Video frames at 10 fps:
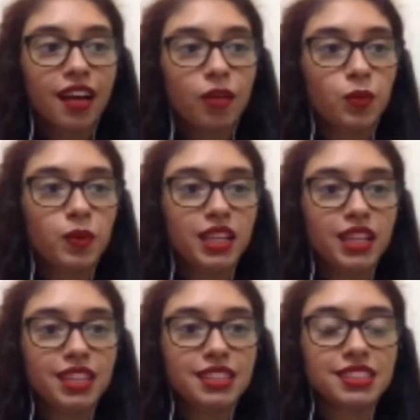
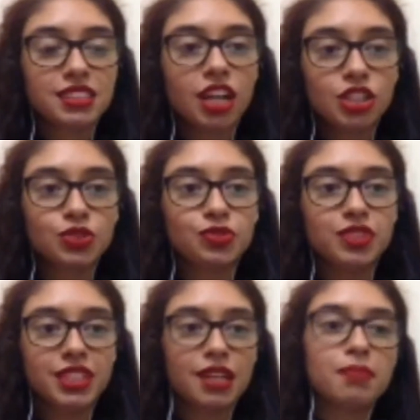we start to
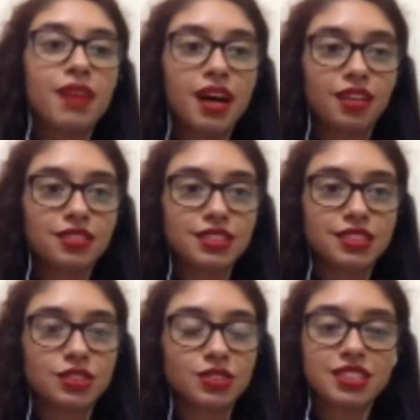think about
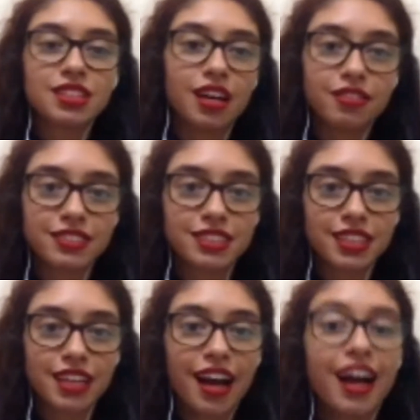those stuffs.
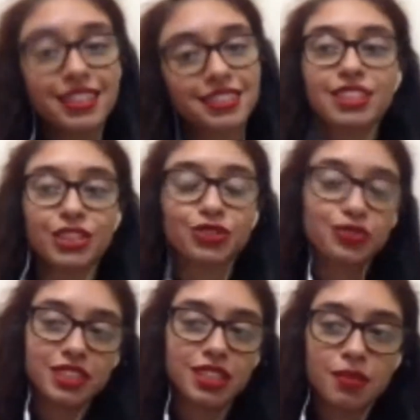I start to
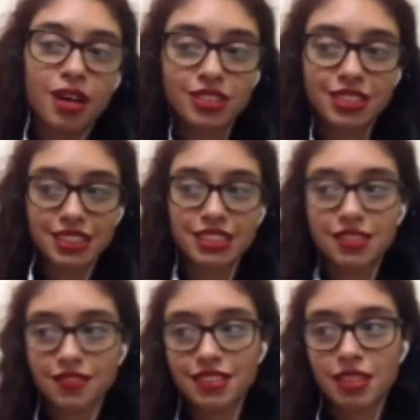think about the
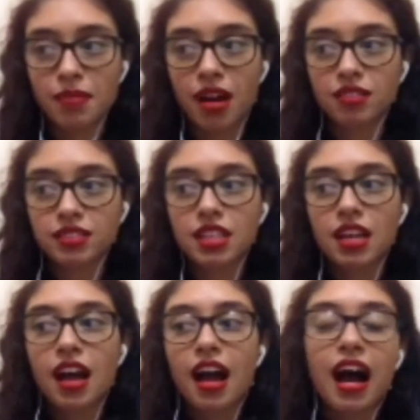stuffs, about
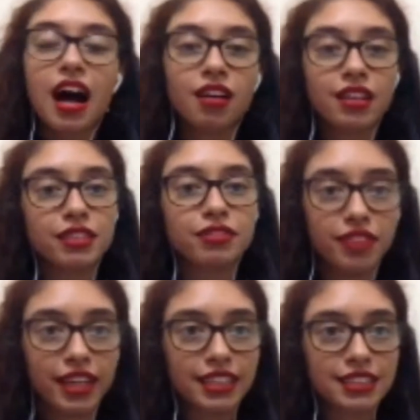how he
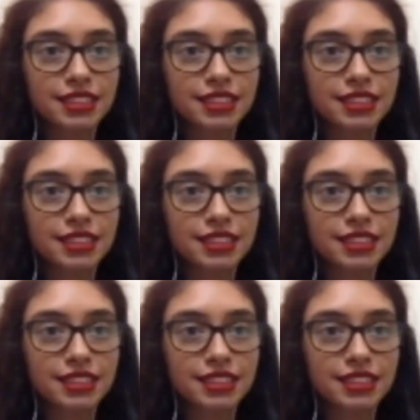thinks,